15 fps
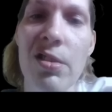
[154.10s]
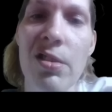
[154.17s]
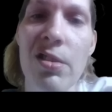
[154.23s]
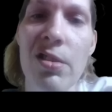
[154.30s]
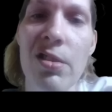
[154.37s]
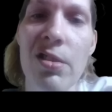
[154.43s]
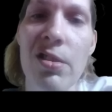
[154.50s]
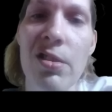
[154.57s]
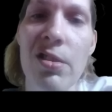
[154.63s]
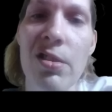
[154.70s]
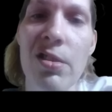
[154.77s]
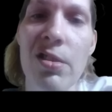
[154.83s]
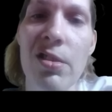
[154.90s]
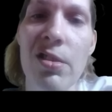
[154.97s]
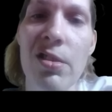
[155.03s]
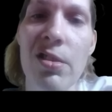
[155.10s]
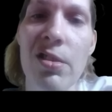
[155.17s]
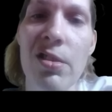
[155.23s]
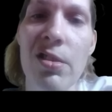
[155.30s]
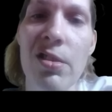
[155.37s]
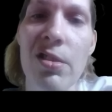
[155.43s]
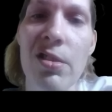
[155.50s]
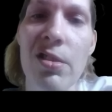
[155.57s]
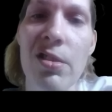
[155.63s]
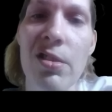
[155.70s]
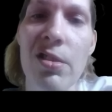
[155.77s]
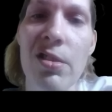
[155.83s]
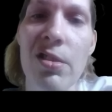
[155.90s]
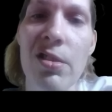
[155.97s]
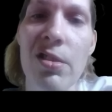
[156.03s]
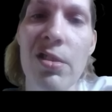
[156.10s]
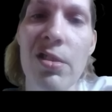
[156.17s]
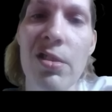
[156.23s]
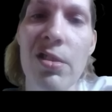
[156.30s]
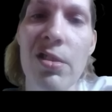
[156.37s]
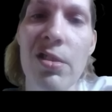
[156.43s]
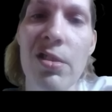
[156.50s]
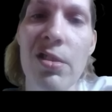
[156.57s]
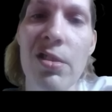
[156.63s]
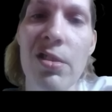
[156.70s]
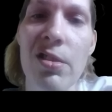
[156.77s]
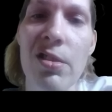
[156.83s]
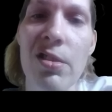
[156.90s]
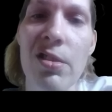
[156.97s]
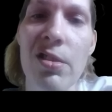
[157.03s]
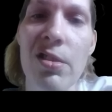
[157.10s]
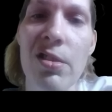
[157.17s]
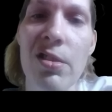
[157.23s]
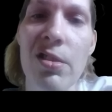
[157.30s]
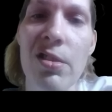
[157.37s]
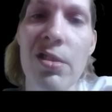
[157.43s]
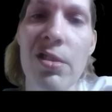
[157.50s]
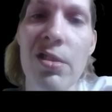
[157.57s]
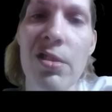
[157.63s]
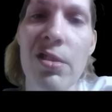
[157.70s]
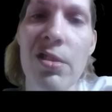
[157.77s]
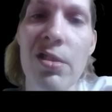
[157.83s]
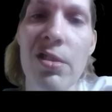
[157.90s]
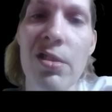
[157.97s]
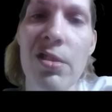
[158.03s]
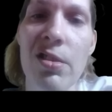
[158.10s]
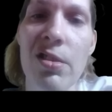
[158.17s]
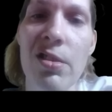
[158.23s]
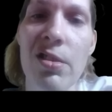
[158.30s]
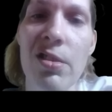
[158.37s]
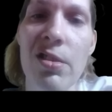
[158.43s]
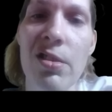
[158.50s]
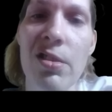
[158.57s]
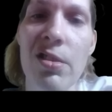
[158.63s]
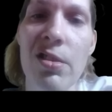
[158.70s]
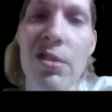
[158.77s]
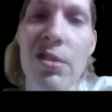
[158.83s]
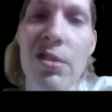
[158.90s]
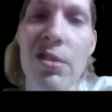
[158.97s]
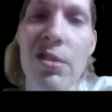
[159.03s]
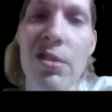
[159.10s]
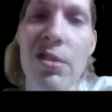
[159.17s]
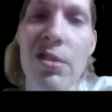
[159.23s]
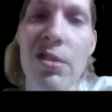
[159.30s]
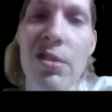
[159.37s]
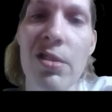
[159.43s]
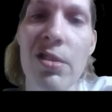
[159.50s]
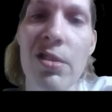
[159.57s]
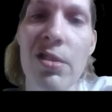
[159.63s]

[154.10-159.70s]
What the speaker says: This is a still picture; no speech is visible.